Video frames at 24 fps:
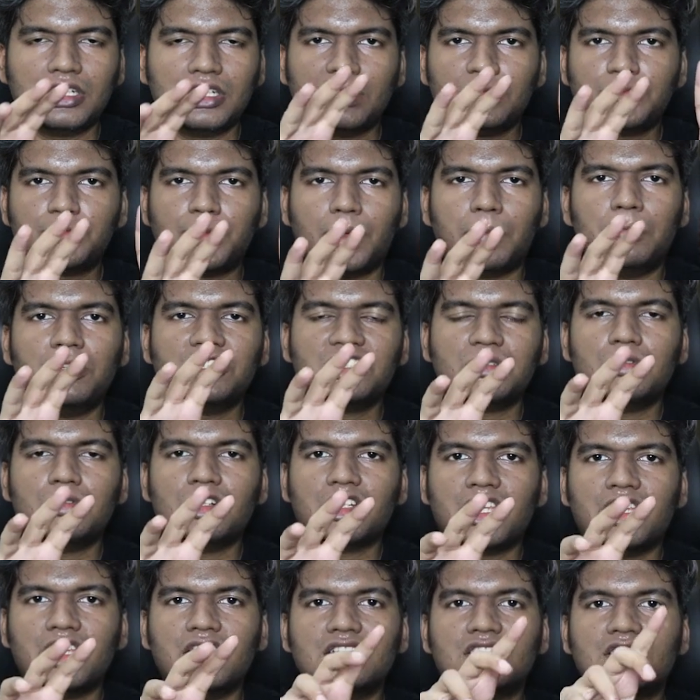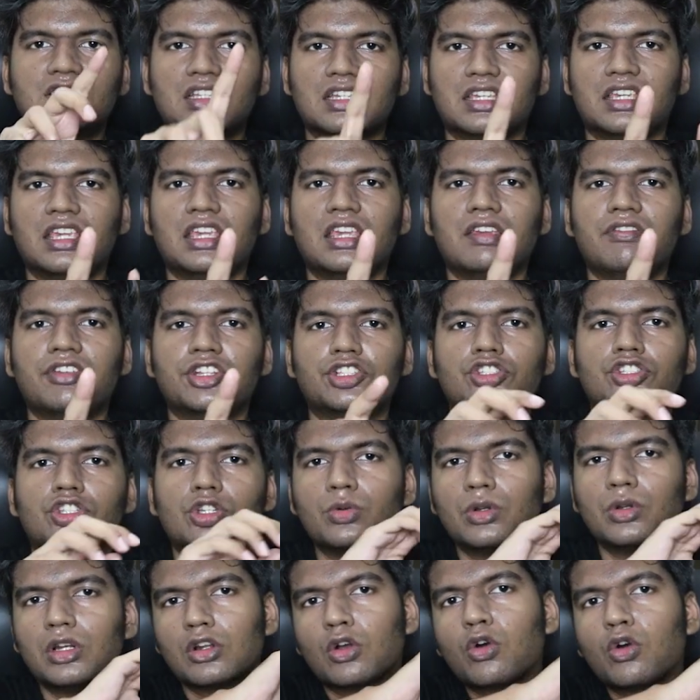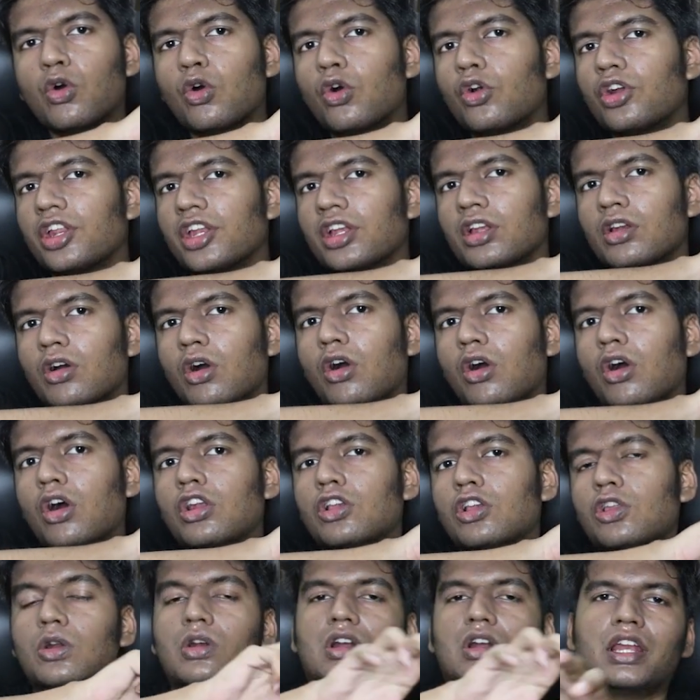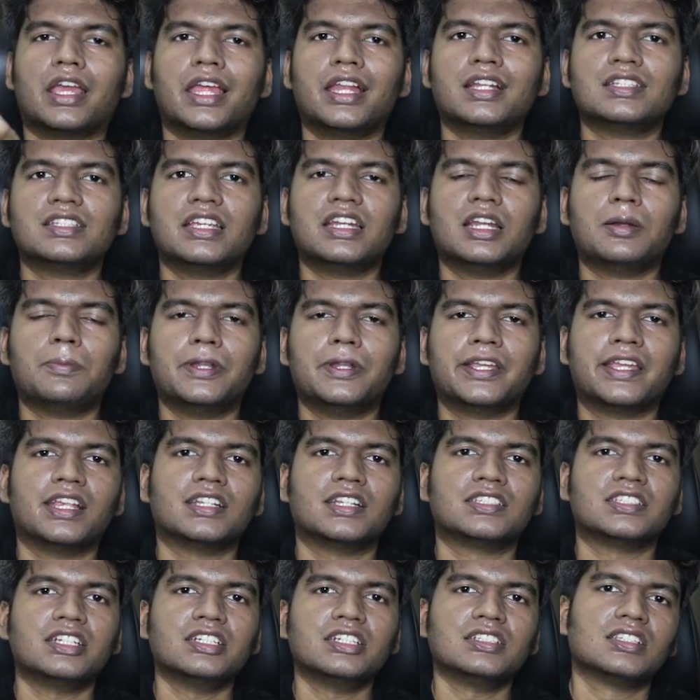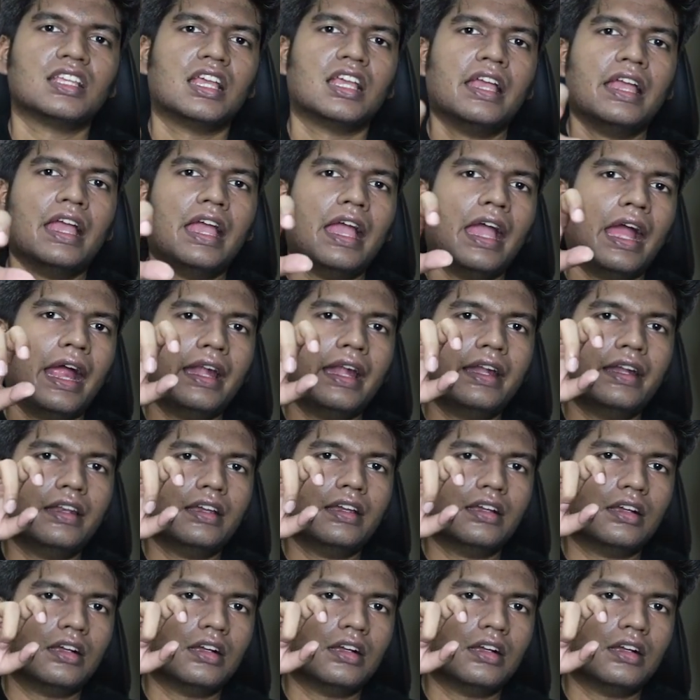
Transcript: terms, publishable key is the key which you will code in all your client-side applications. And